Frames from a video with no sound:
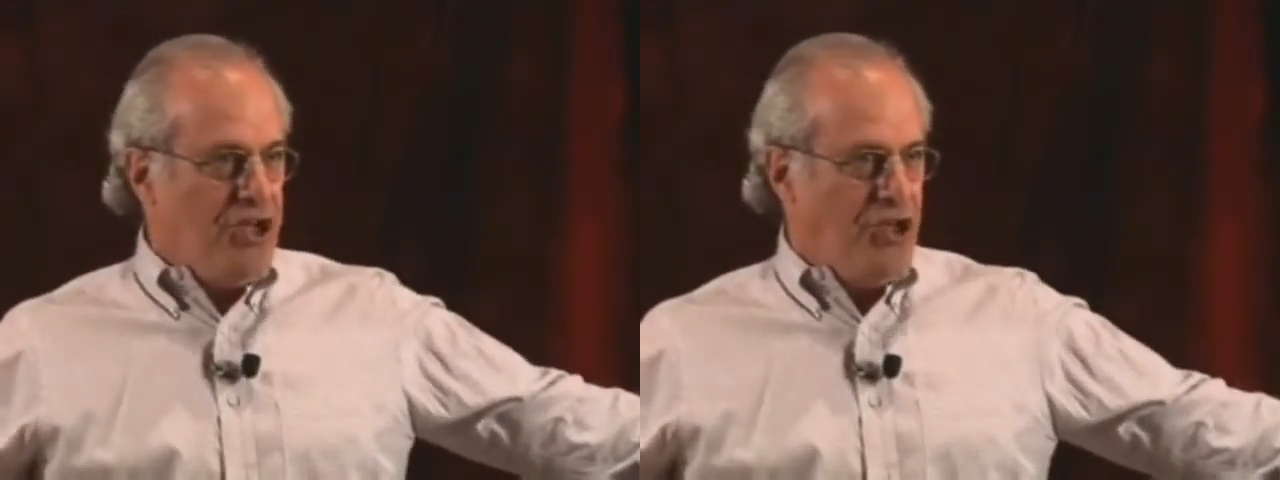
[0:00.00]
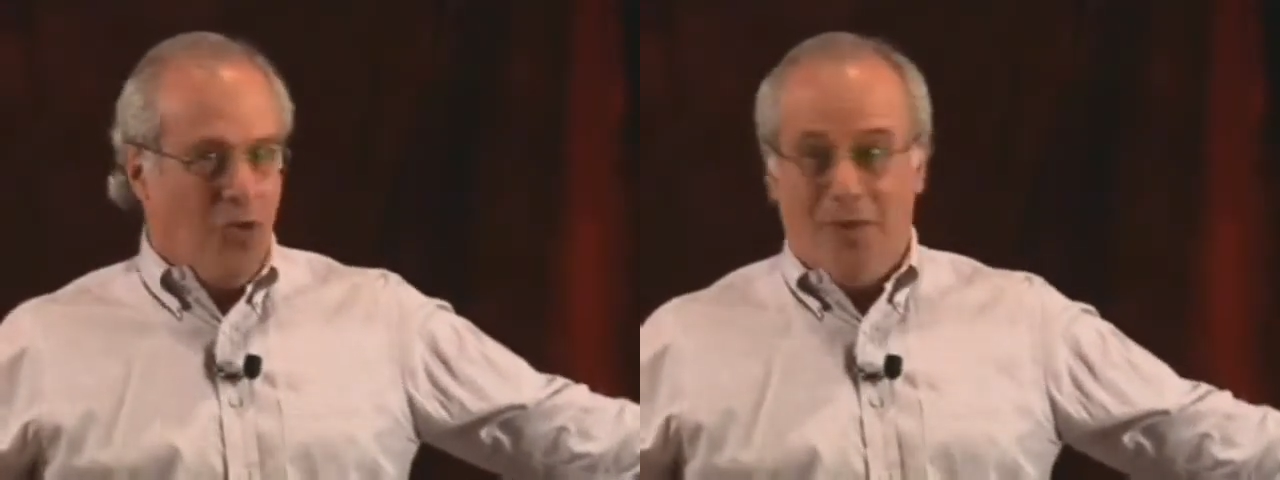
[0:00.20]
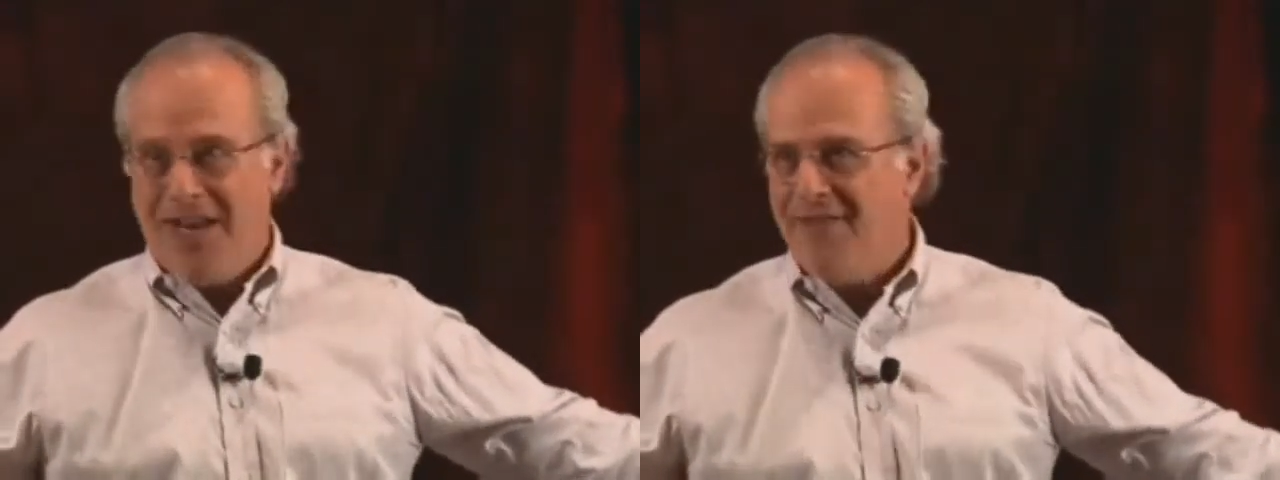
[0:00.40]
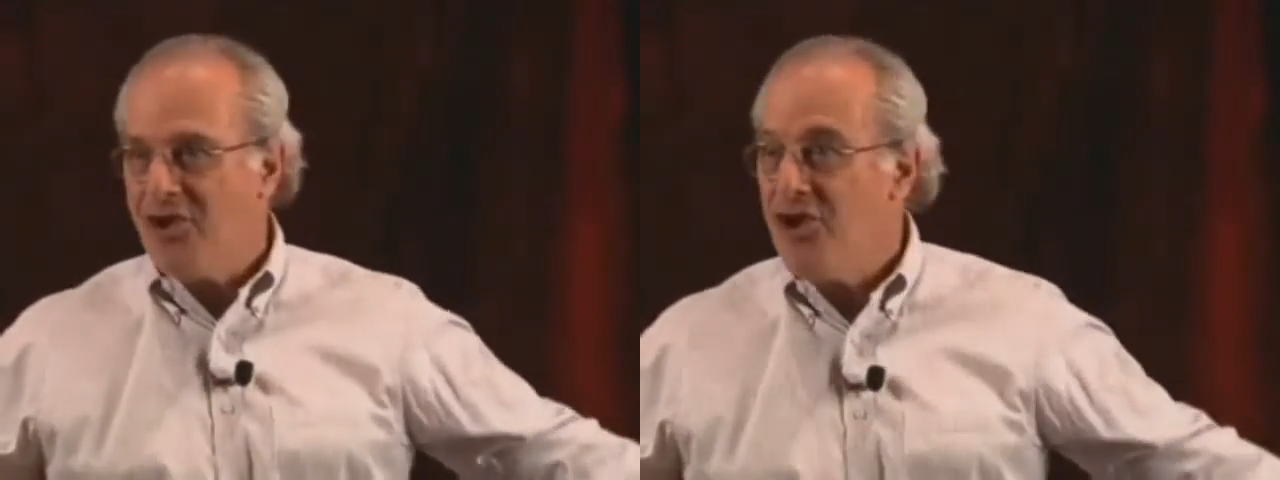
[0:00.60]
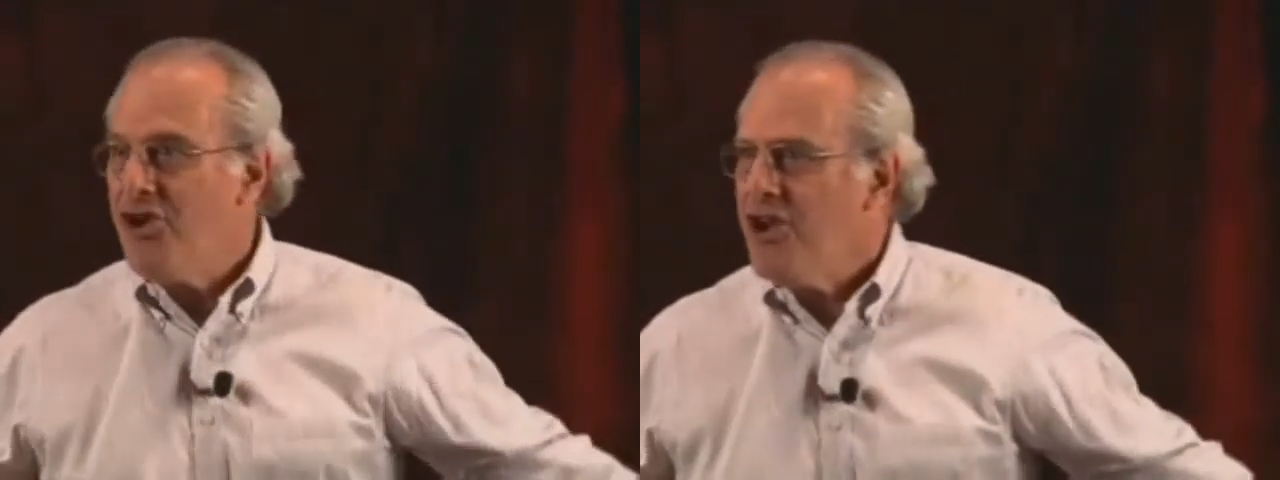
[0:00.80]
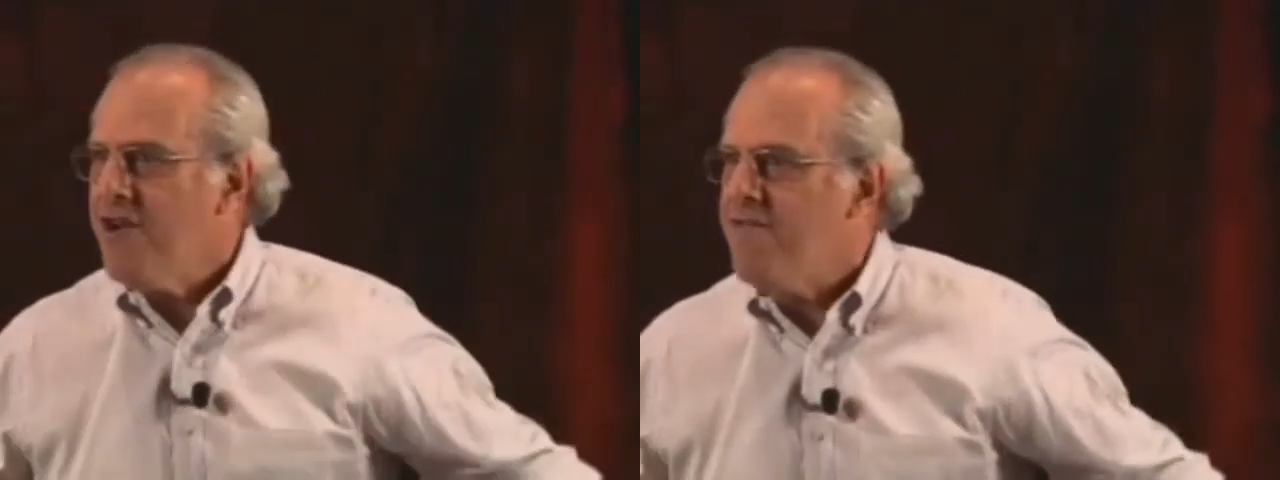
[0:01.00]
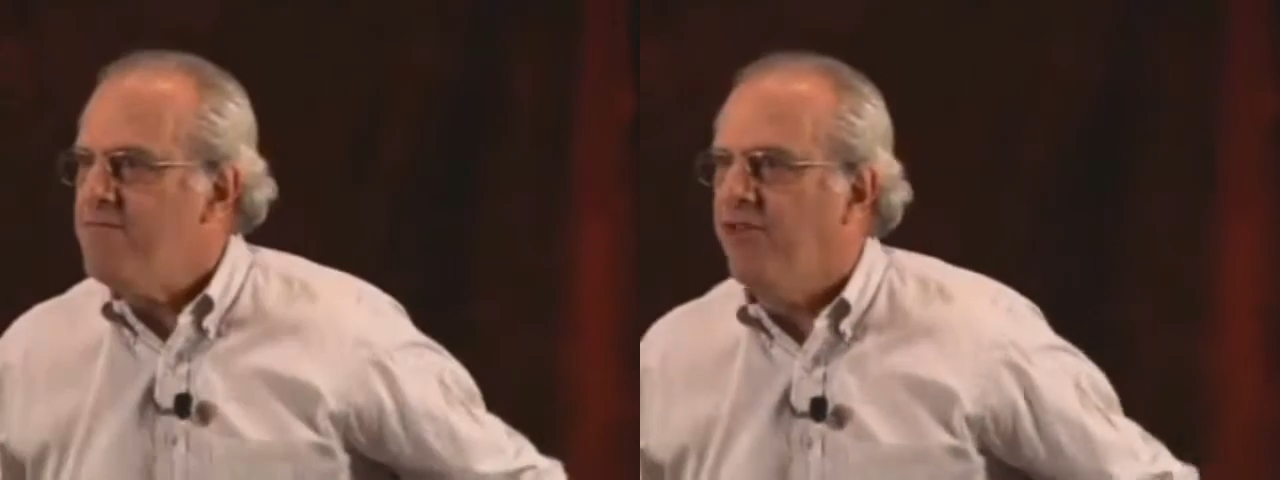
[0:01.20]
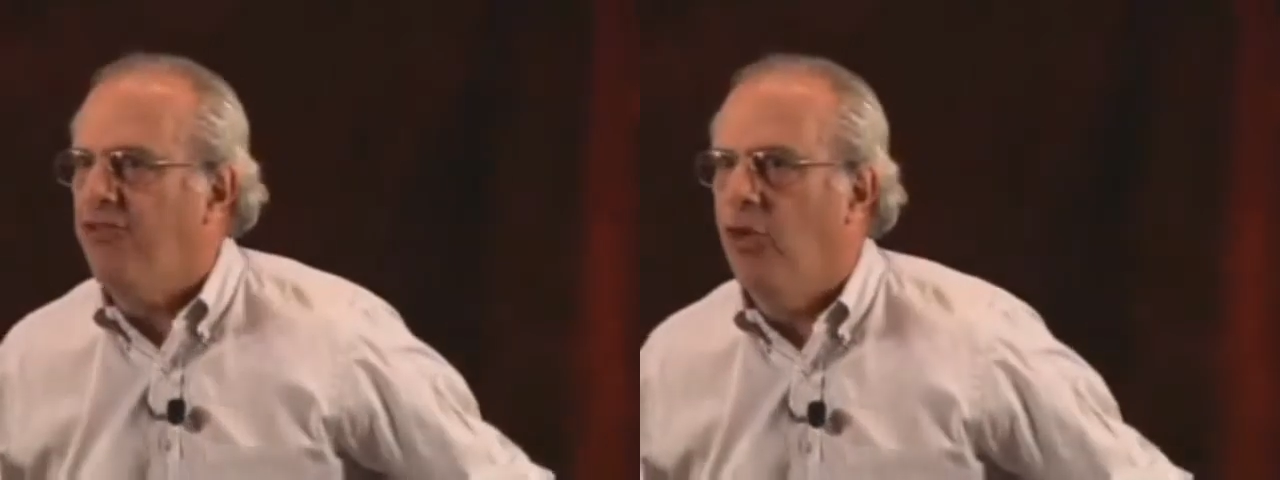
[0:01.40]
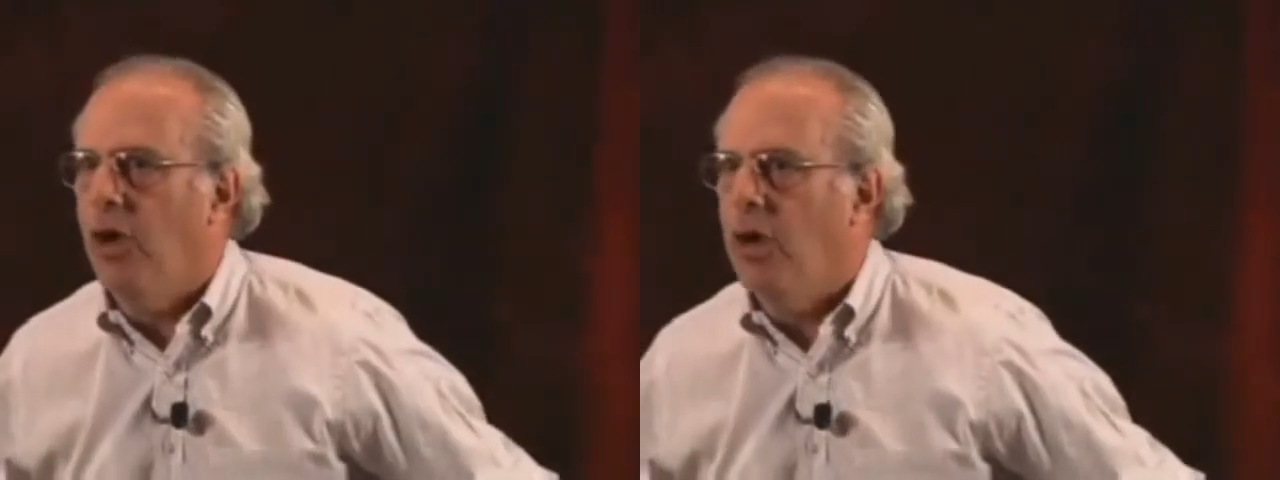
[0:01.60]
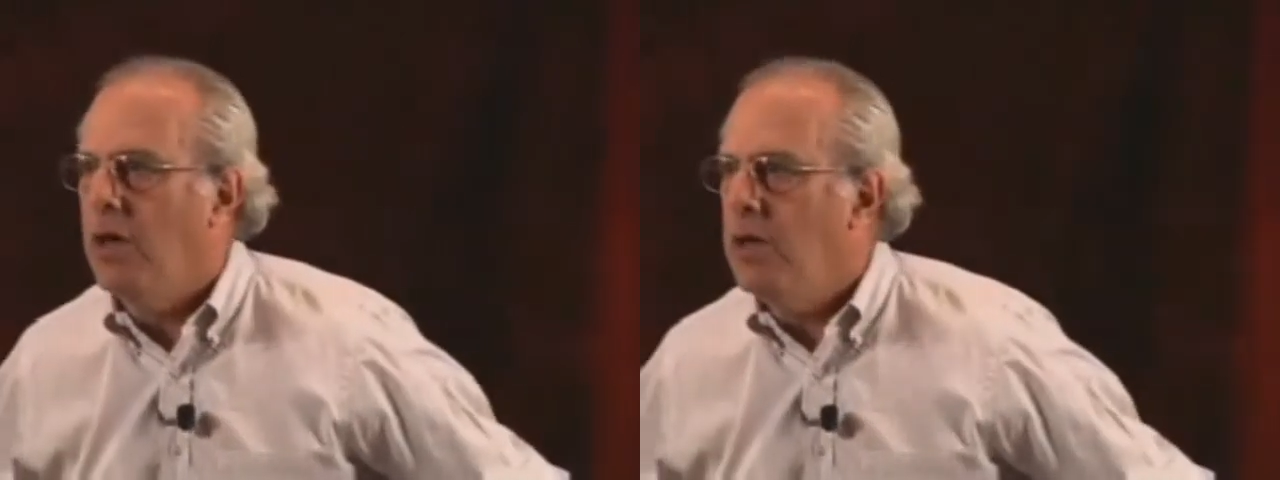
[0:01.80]
nobody ever heard of
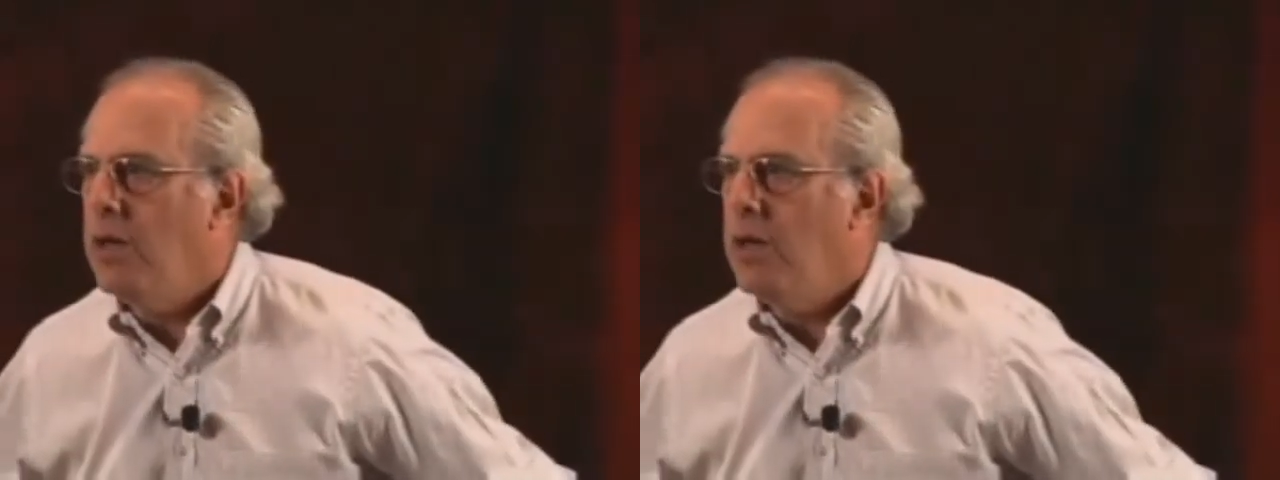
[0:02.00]
before.